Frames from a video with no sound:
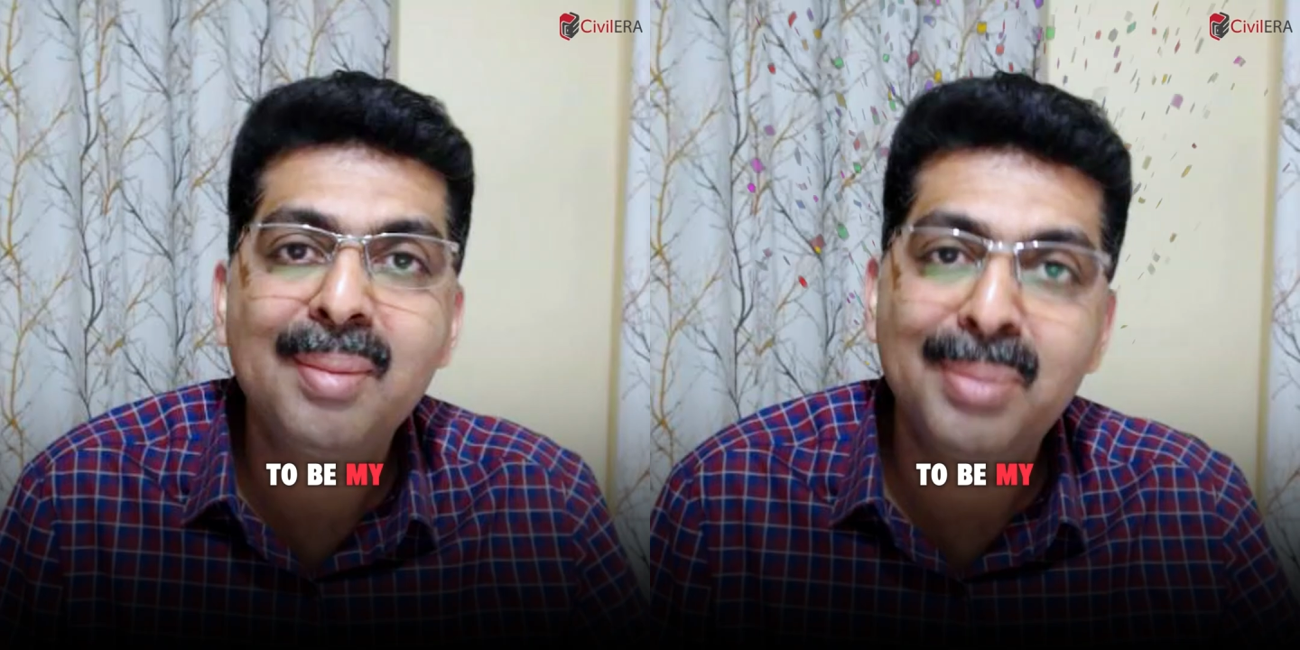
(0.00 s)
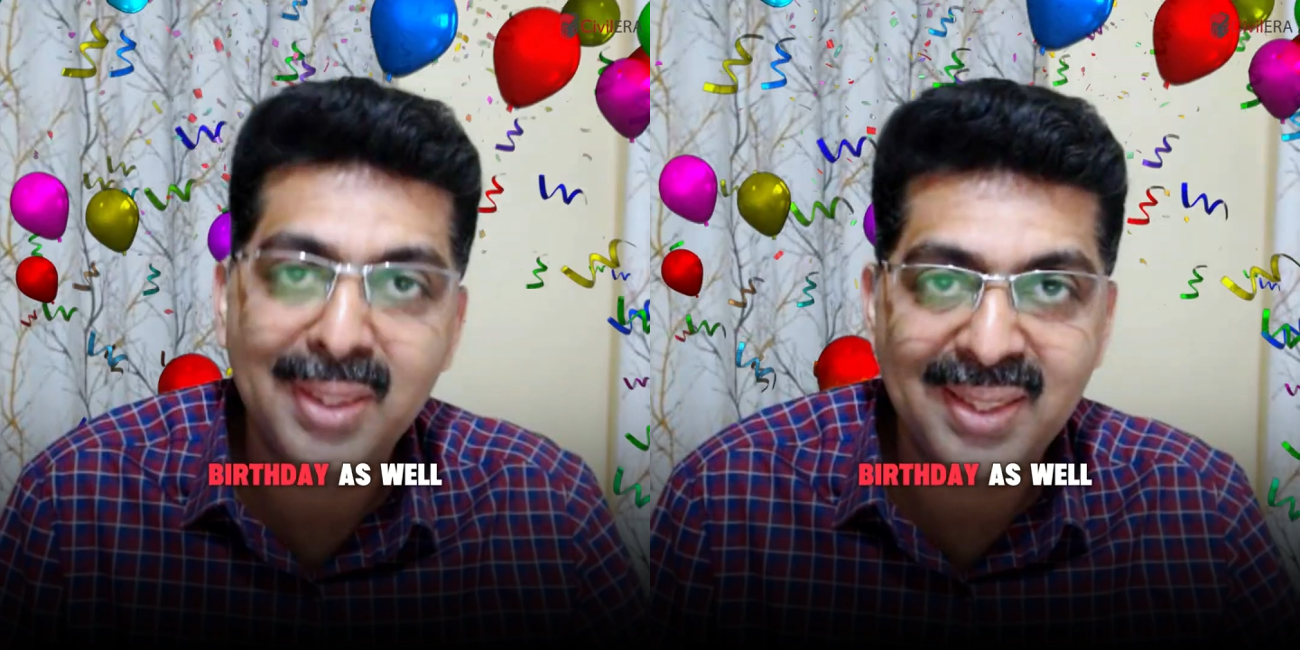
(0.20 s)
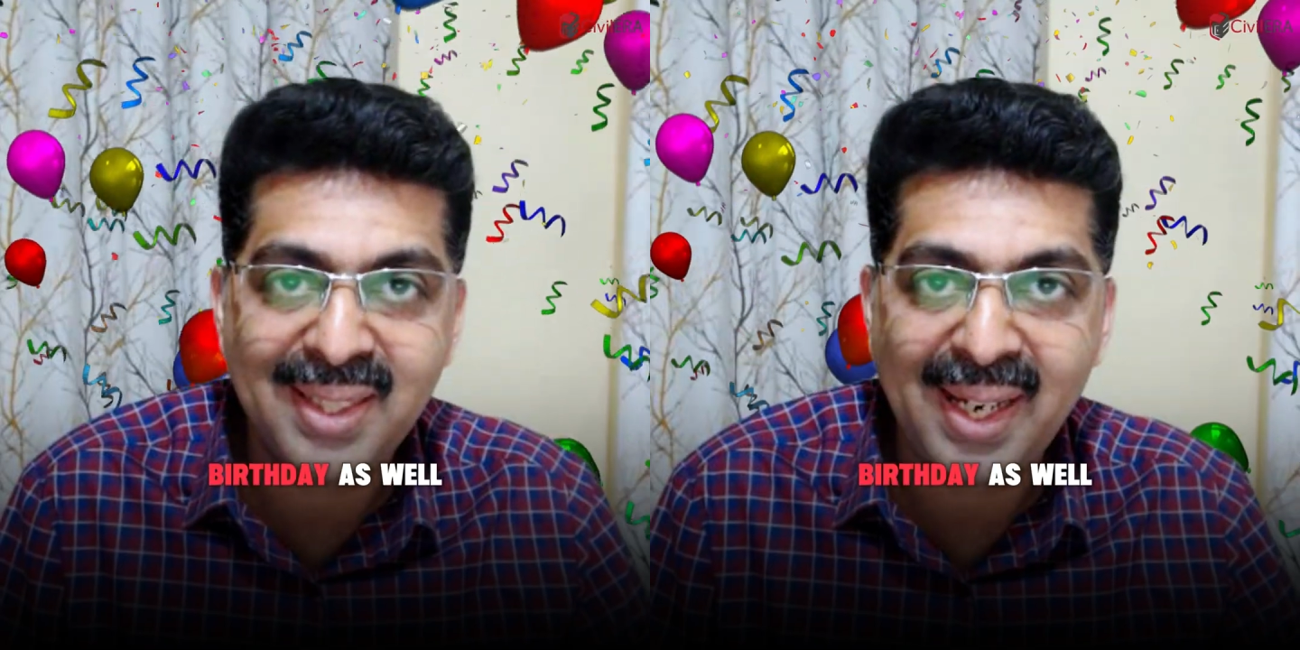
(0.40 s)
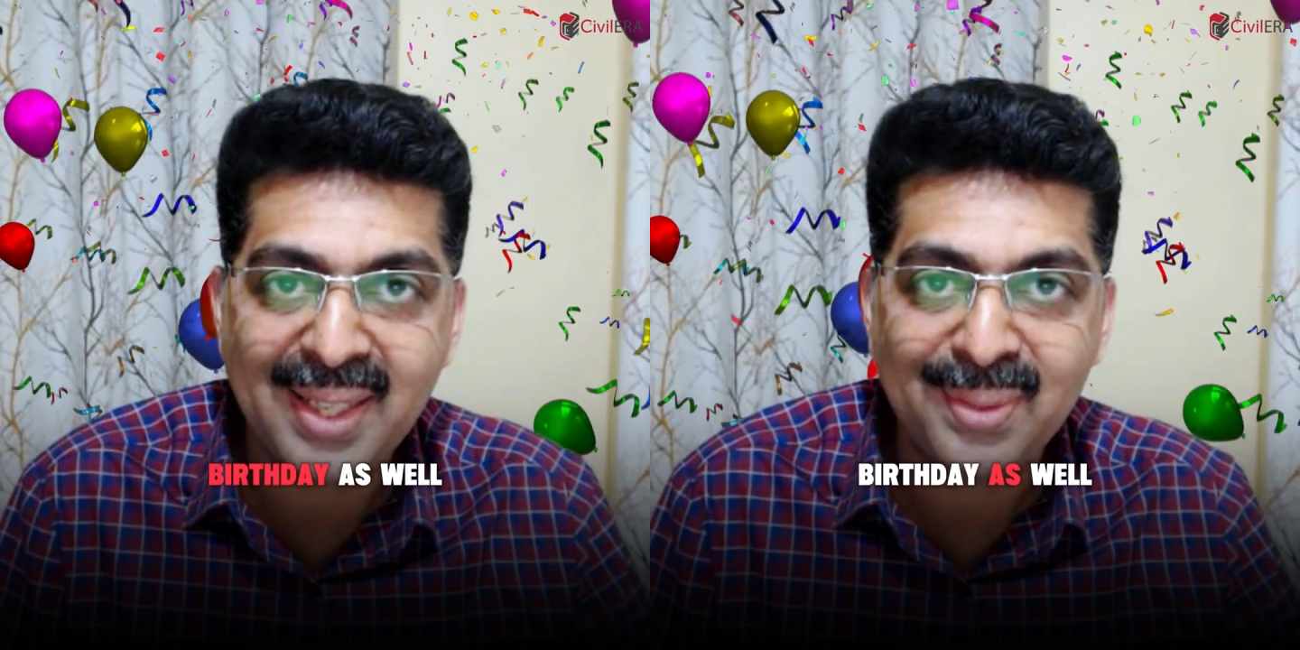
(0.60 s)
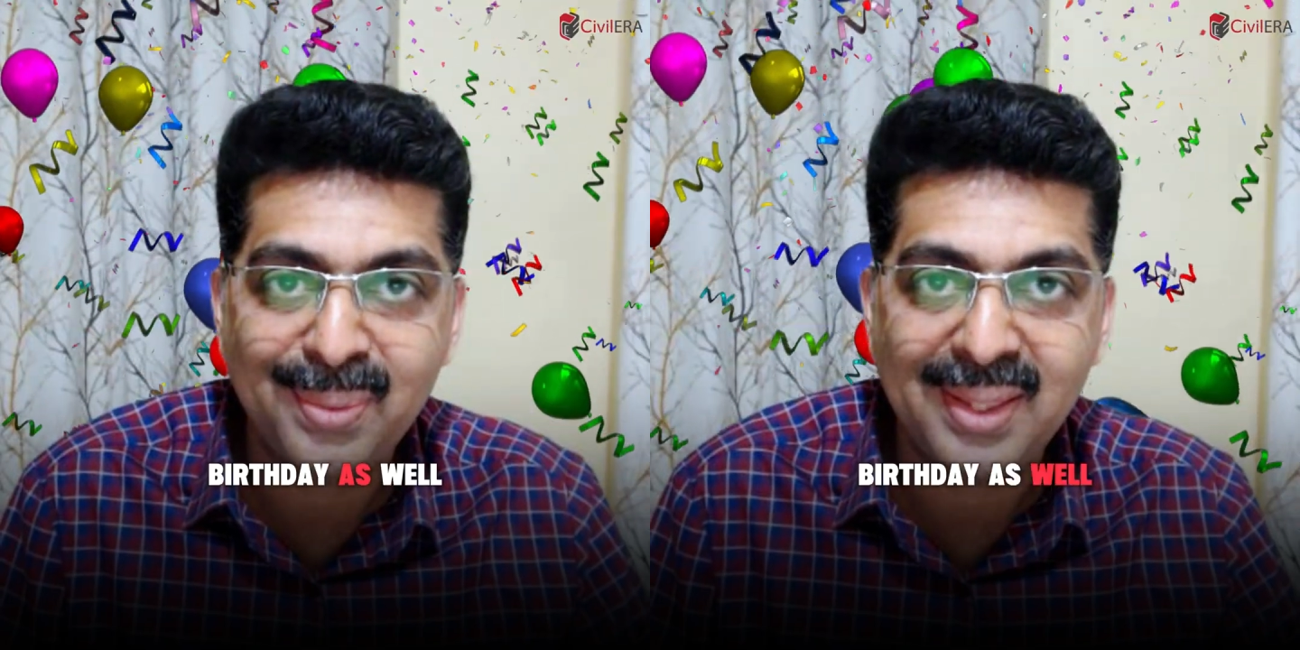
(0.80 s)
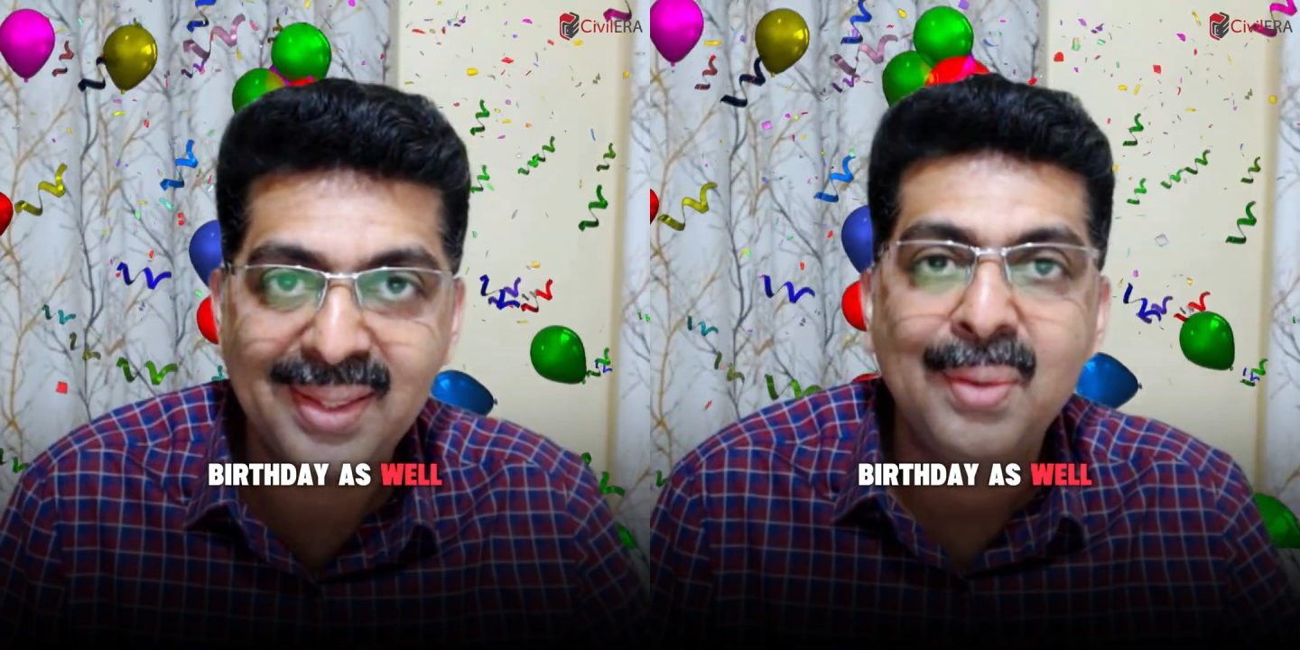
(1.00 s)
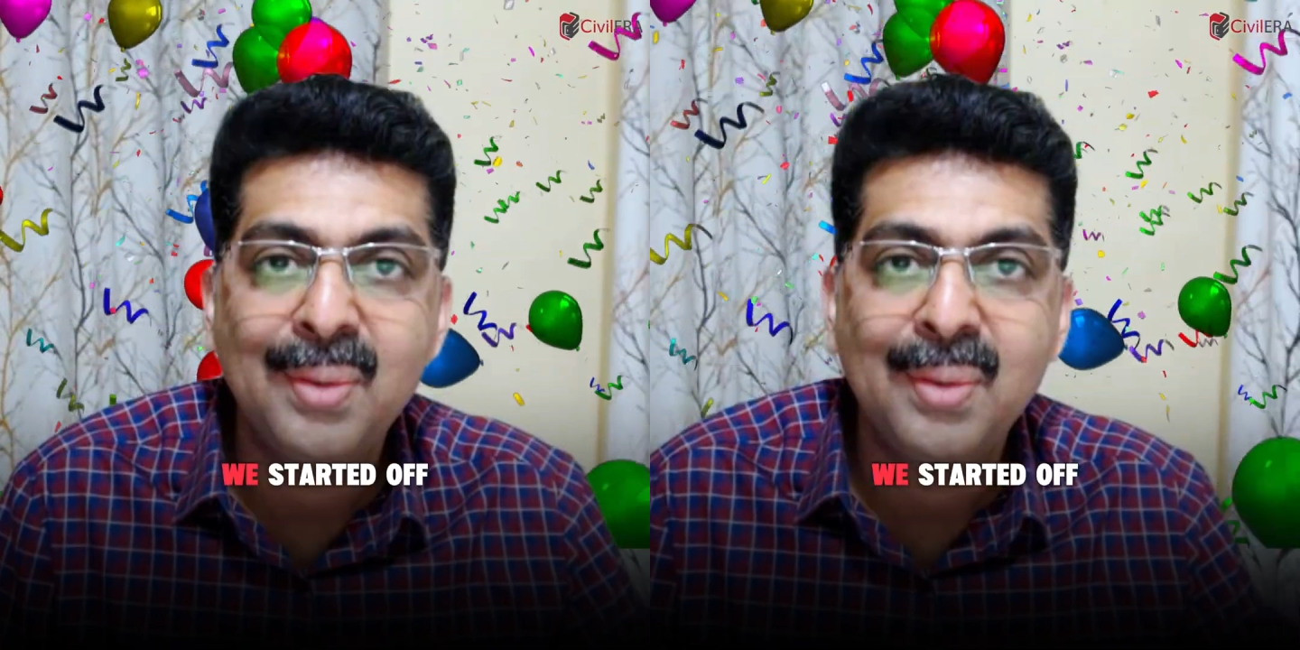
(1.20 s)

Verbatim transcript: birthday as well. We